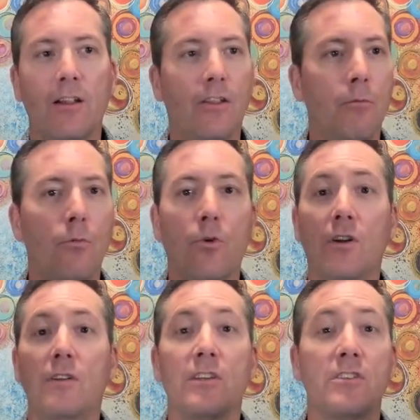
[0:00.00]
the
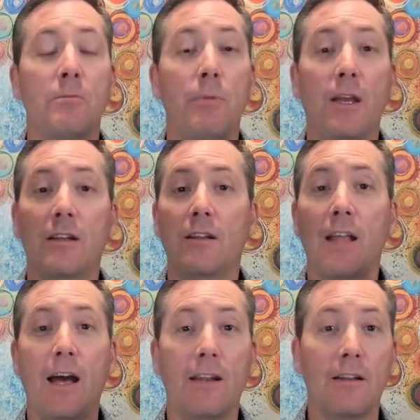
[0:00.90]
more dissipated
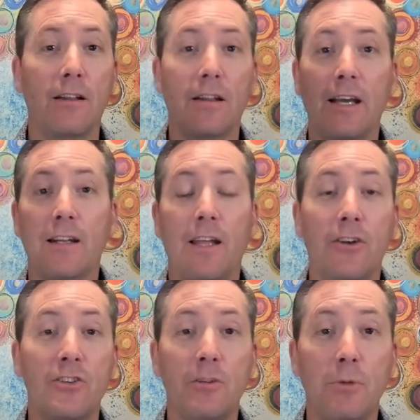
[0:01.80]
that light
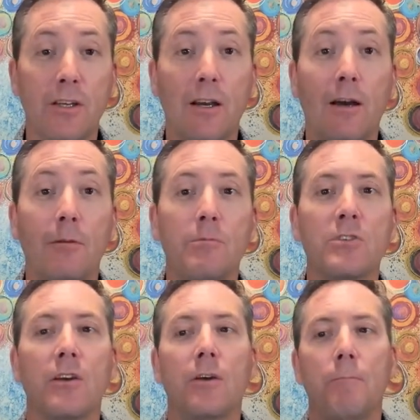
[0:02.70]
energy
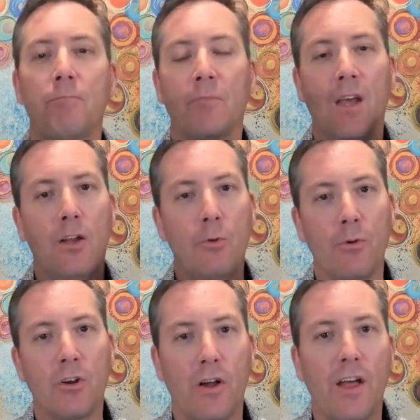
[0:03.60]
becomes, and we
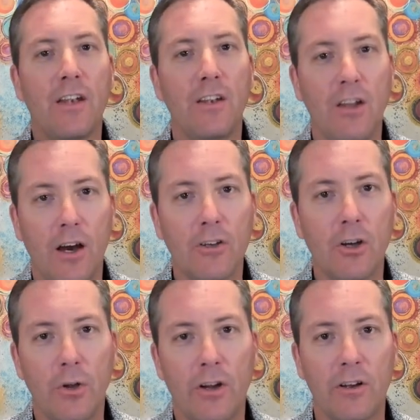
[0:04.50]
would call that
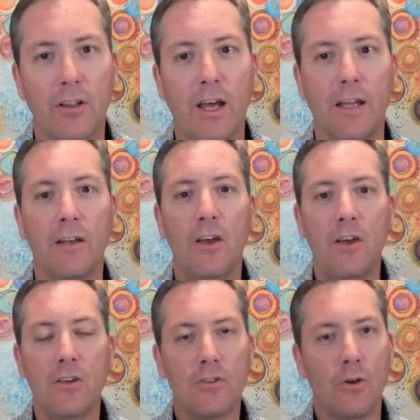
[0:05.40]
non-coherent light.
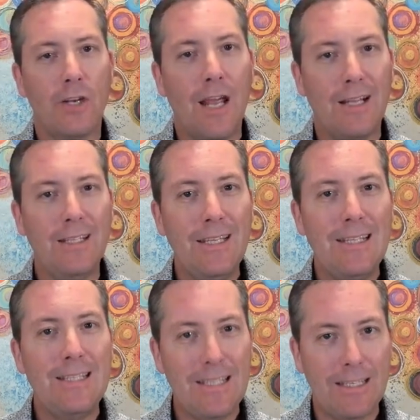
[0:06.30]
So an
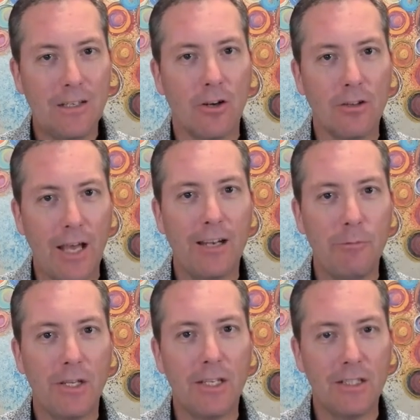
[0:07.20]
LED, or a
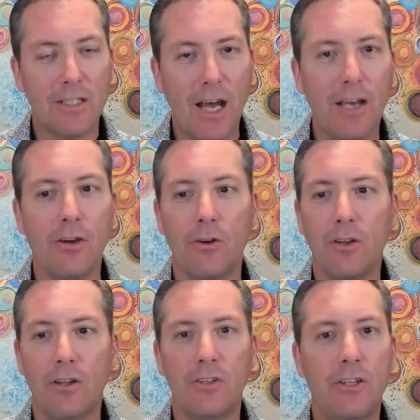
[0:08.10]
light-emitting
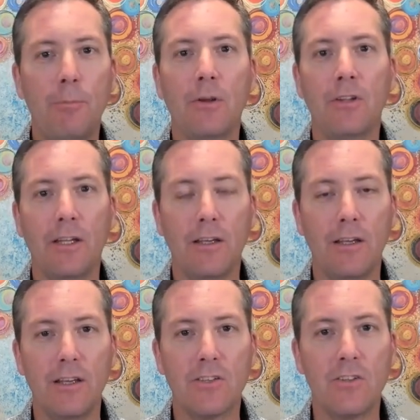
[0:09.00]
diode, typically
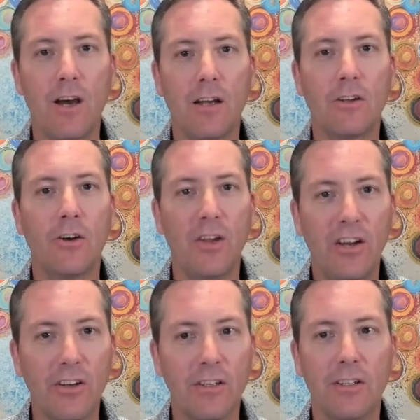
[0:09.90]
is not
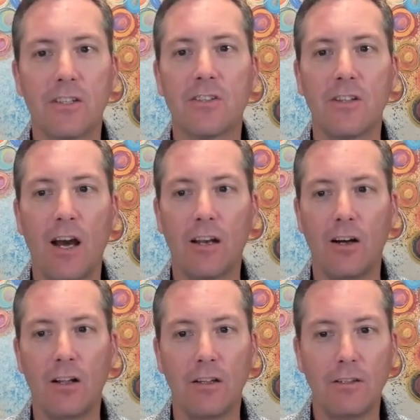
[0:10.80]
coherent. It's not
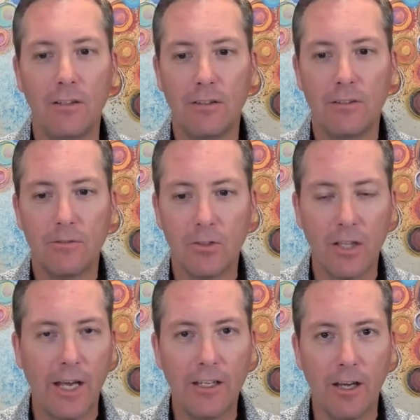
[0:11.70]
all
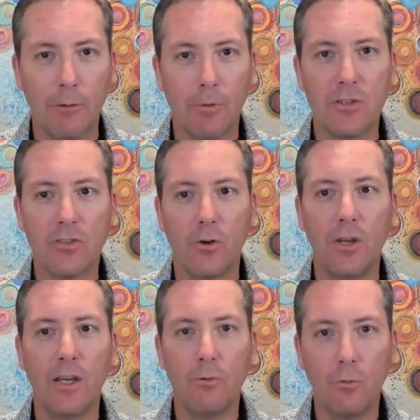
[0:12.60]
lined up, and so
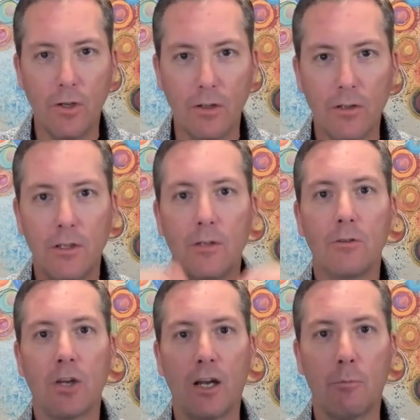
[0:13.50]
it will
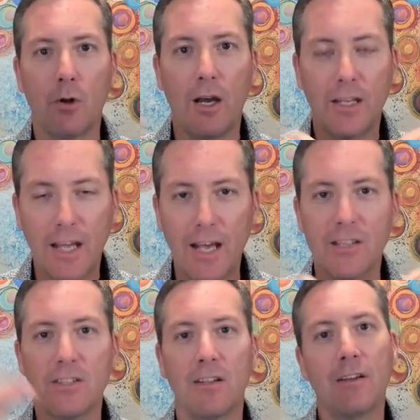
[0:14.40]
kind of
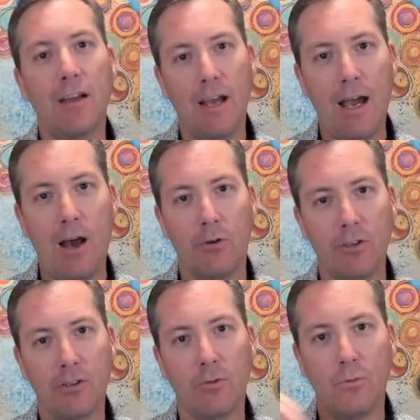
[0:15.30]
broadcast
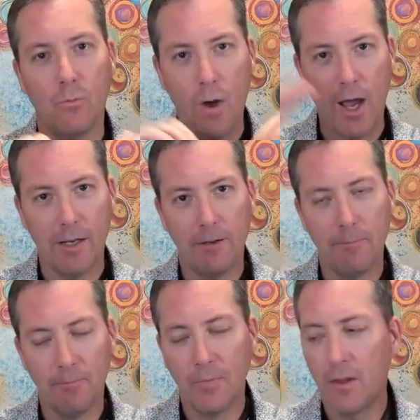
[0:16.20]
out wide.
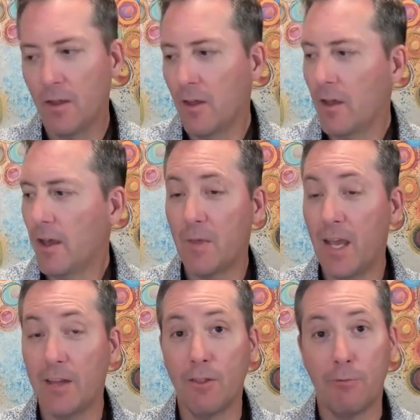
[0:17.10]

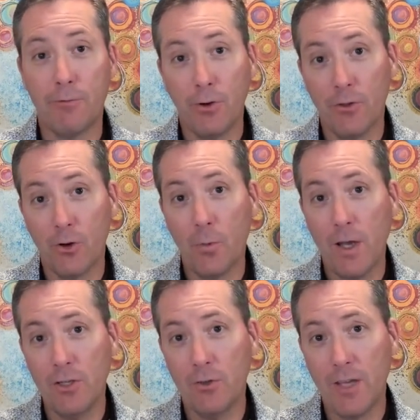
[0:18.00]
And the further away
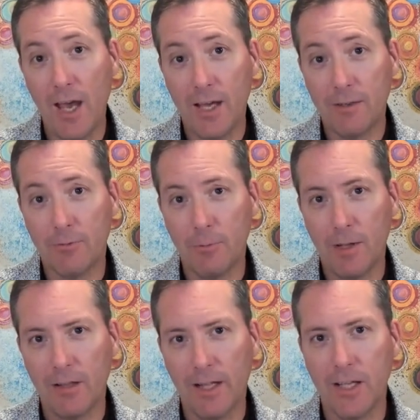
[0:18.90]
you get from
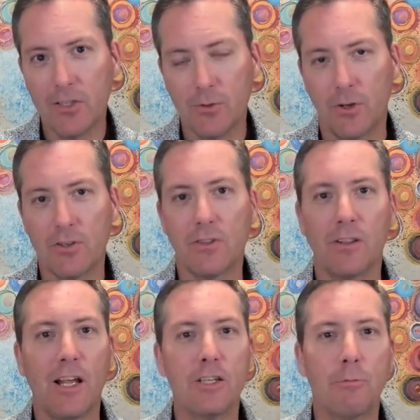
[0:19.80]
that light source, the
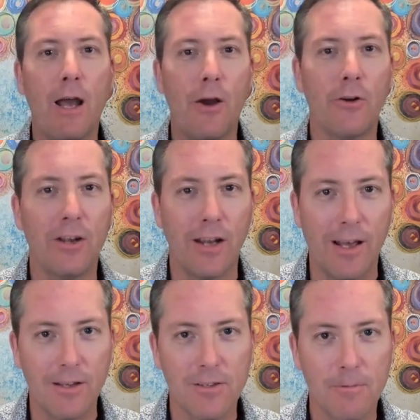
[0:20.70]
less power it
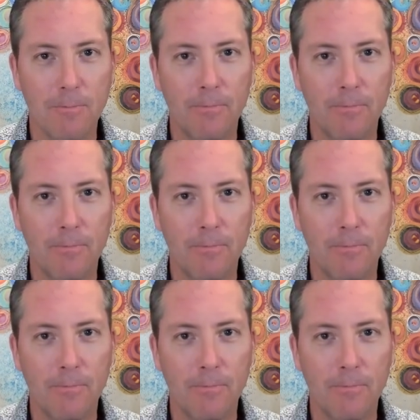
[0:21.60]
has.